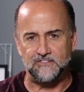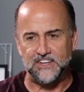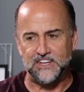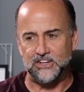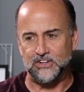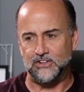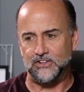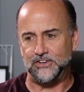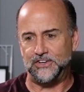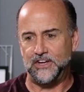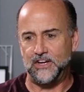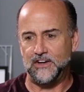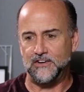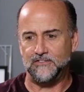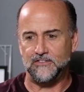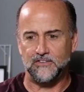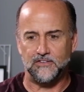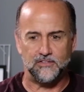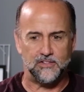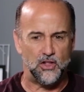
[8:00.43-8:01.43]
field
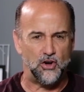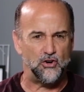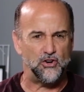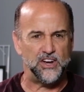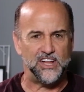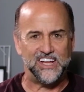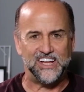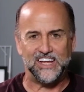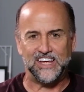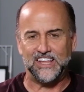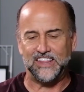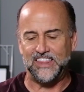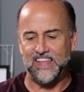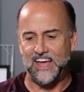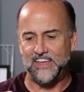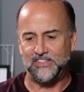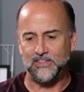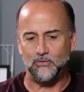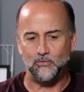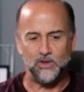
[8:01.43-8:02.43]
of learning in
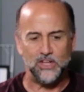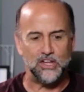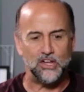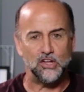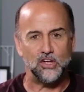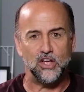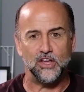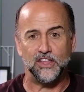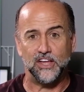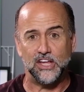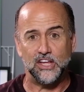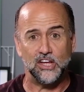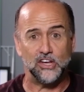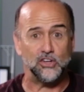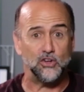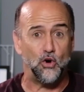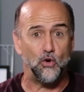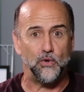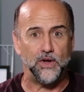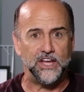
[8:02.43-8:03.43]
that that we could that
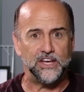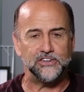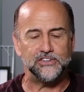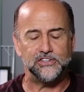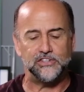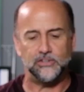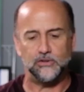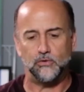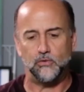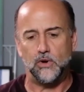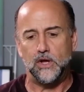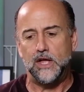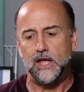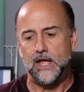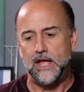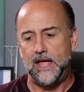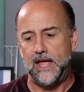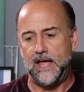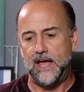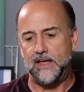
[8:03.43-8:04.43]
could go into,
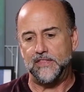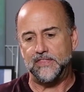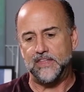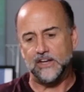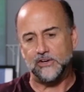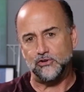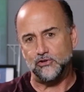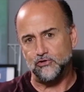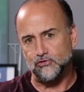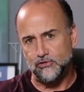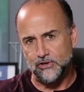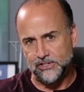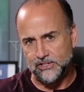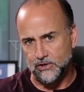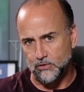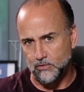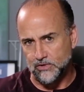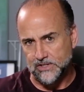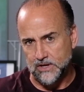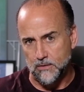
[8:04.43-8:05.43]
and that
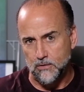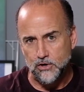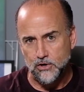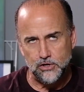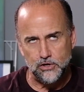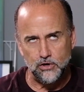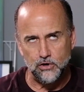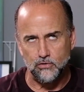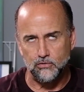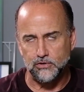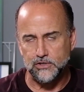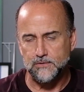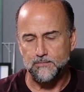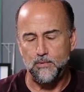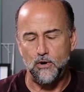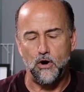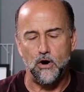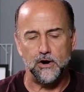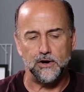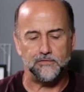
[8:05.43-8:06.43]
nutrition was a
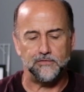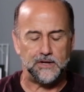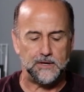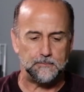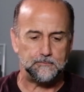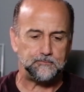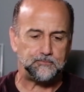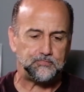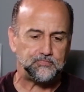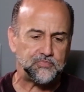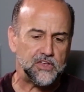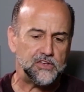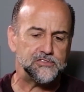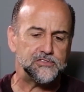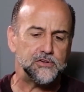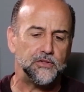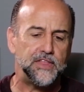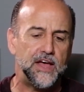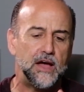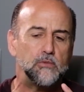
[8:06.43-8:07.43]
huge part of it.
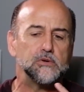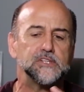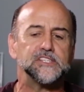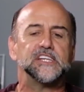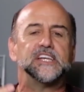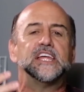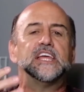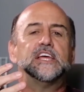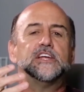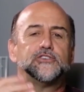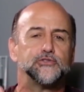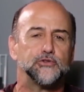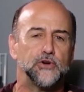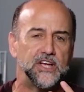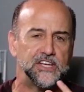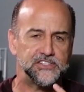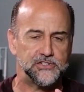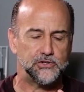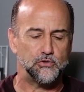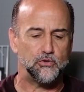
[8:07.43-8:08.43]
So that was an
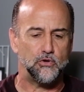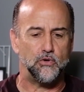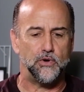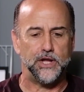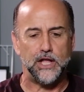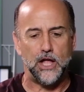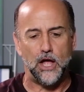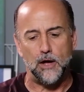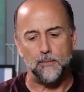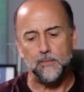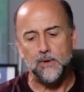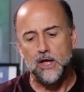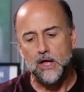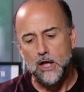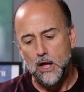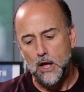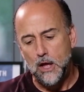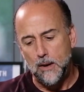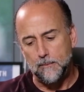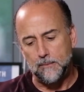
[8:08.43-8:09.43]
interest growing up.
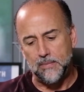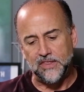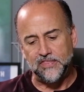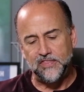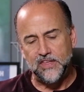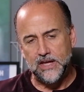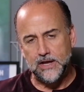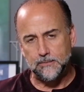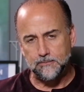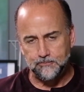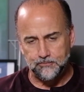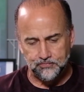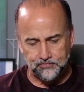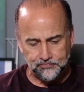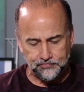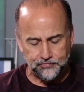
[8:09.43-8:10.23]
But then